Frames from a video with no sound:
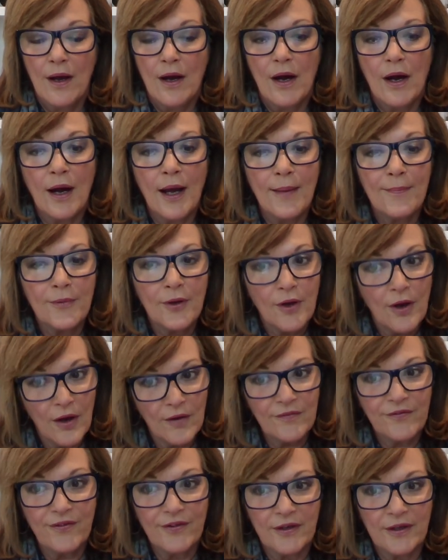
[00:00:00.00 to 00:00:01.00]
I'm
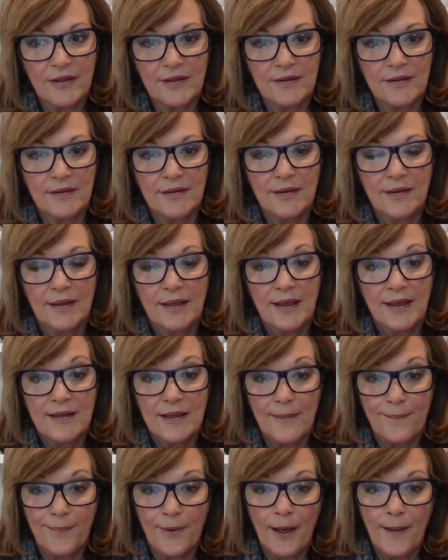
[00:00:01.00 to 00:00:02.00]
confident
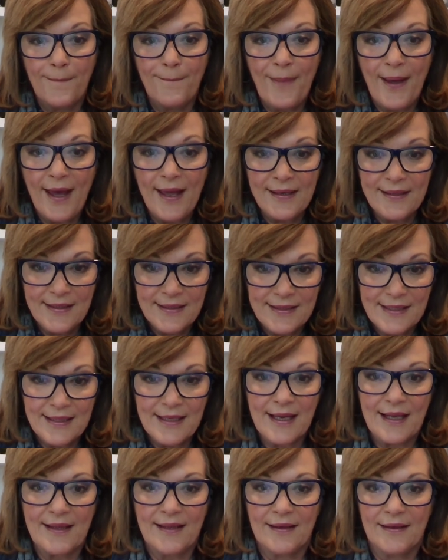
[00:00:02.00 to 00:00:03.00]
that by banding
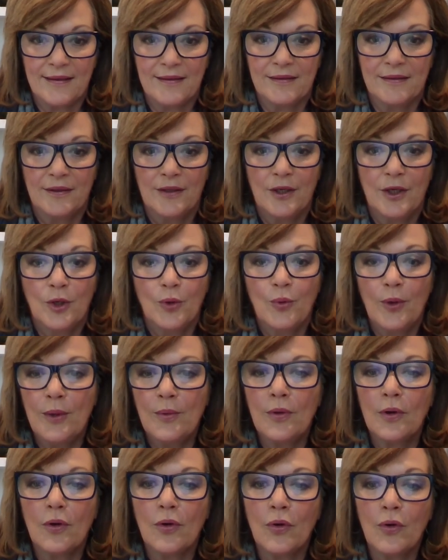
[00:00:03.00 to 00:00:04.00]
together, we
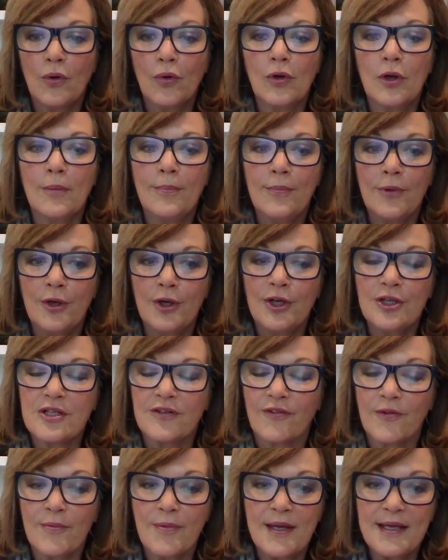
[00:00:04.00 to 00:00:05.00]
will all emerge
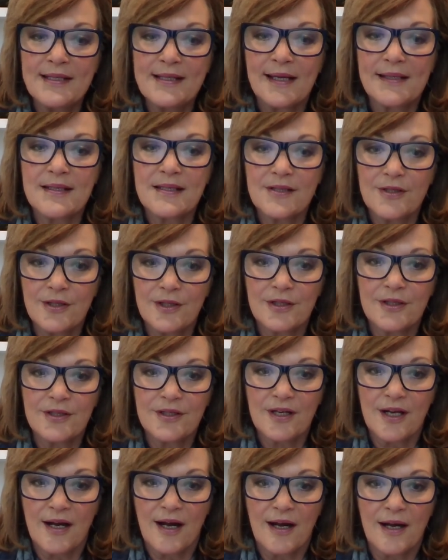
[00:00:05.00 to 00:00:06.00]
from these uncertain
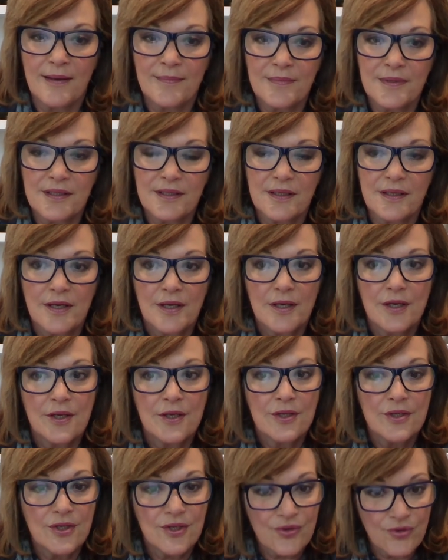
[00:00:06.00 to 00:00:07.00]
times
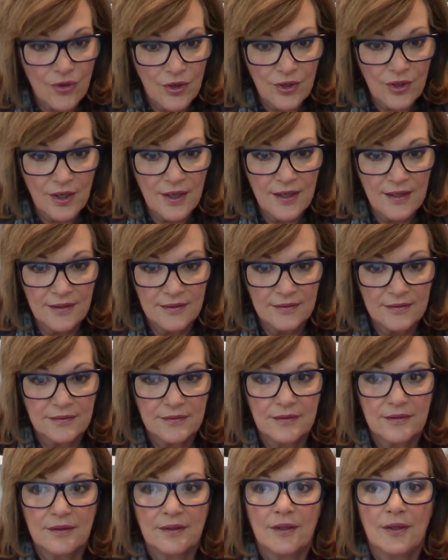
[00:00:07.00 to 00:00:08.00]
stronger,
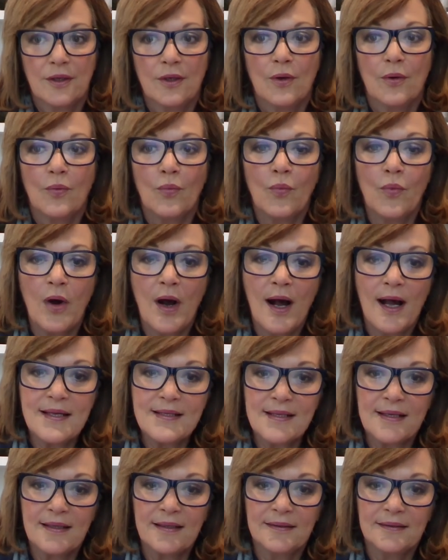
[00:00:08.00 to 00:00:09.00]

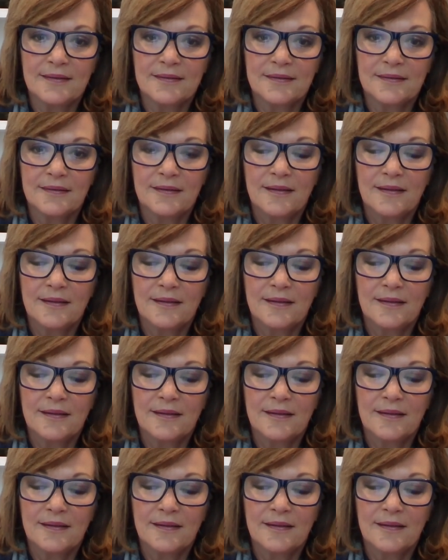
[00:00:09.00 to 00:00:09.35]
wiser,